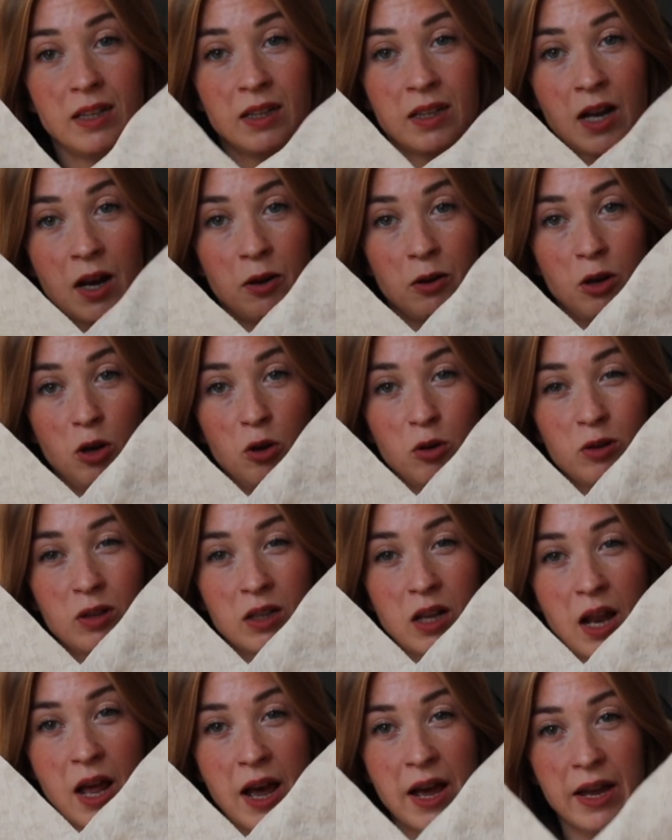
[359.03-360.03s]
is how it
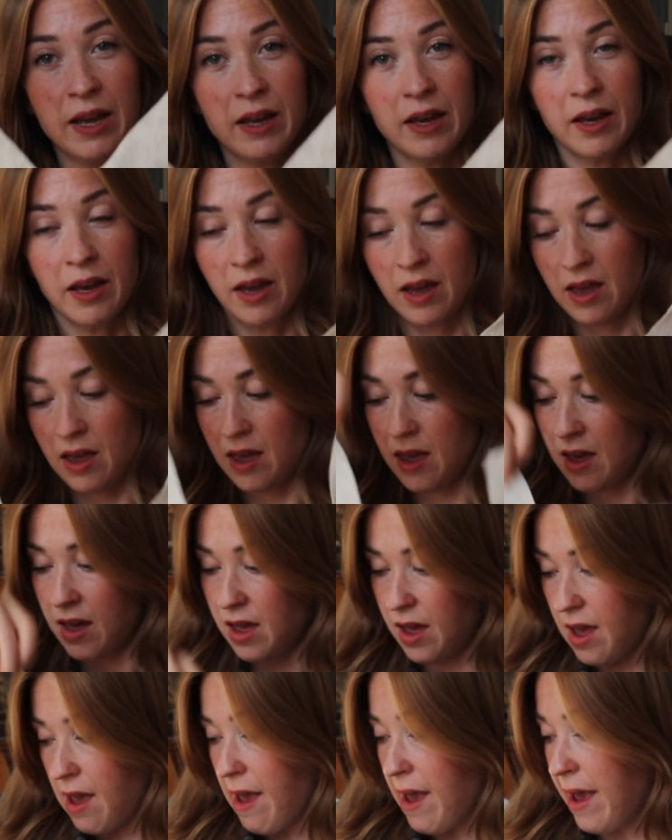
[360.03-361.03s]
looks like,
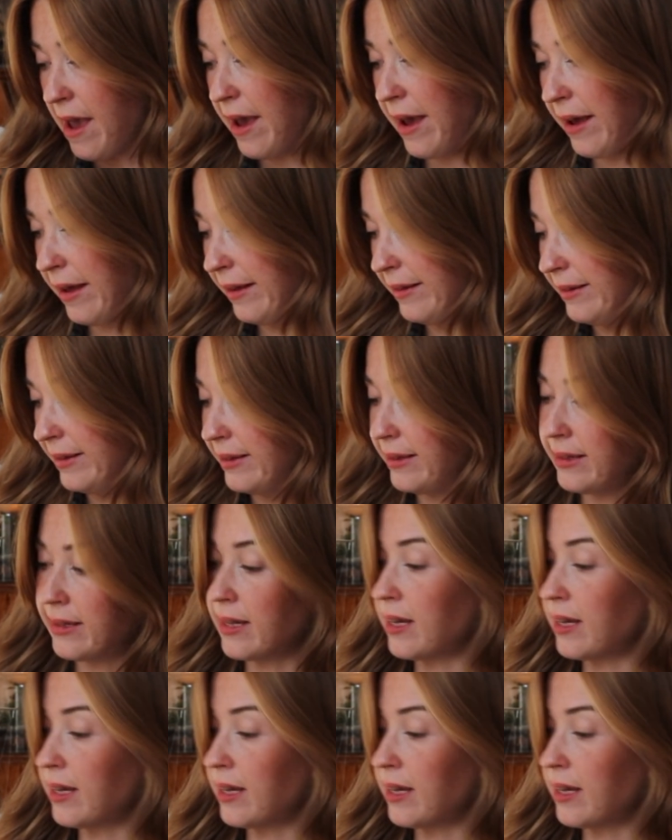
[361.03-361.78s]
and